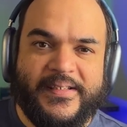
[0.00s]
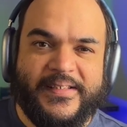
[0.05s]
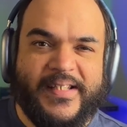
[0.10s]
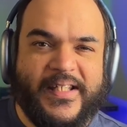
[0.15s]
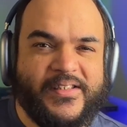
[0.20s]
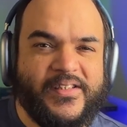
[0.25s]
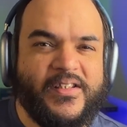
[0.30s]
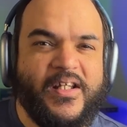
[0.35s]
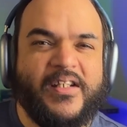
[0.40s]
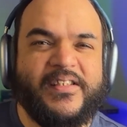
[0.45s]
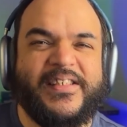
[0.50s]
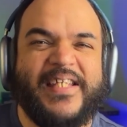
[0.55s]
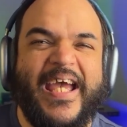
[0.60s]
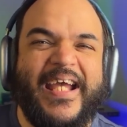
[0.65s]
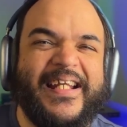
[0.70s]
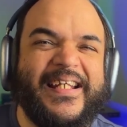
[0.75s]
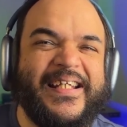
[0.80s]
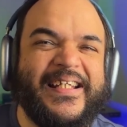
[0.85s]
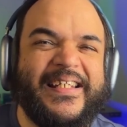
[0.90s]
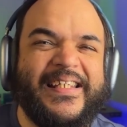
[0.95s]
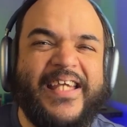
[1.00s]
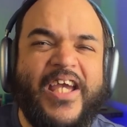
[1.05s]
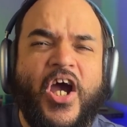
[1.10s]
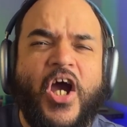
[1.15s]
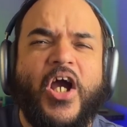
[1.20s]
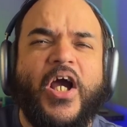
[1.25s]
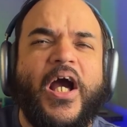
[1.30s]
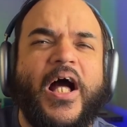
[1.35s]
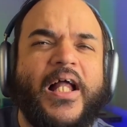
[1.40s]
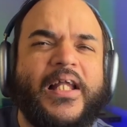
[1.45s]
That's not technically
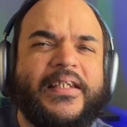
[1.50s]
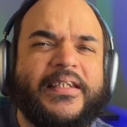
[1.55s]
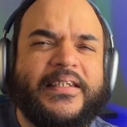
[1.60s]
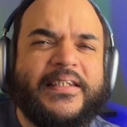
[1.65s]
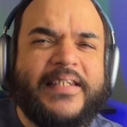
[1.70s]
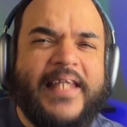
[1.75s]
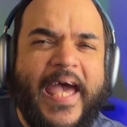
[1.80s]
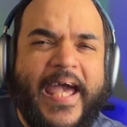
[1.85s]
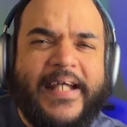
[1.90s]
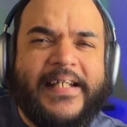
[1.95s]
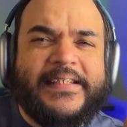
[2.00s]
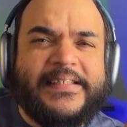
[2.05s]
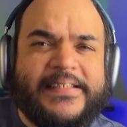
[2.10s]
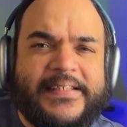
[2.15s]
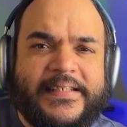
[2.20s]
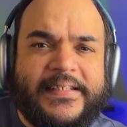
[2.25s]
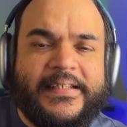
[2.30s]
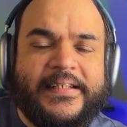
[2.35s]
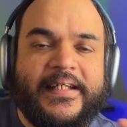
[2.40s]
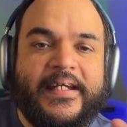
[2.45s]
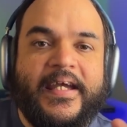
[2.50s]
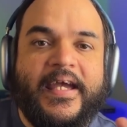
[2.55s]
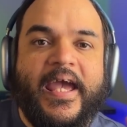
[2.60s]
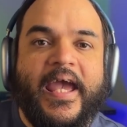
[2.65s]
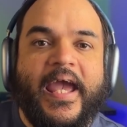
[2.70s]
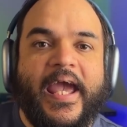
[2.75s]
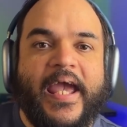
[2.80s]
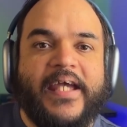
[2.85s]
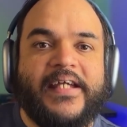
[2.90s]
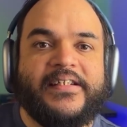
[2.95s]
collecting
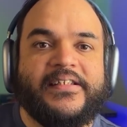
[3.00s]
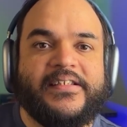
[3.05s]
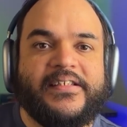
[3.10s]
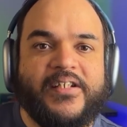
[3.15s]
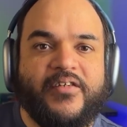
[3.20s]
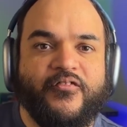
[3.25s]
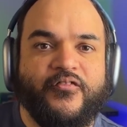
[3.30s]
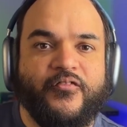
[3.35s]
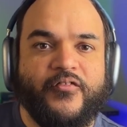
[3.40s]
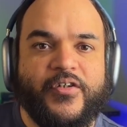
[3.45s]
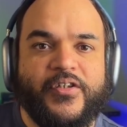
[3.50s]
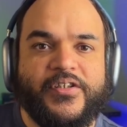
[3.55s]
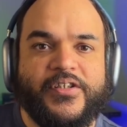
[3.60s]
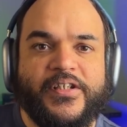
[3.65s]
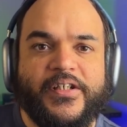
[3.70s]
a different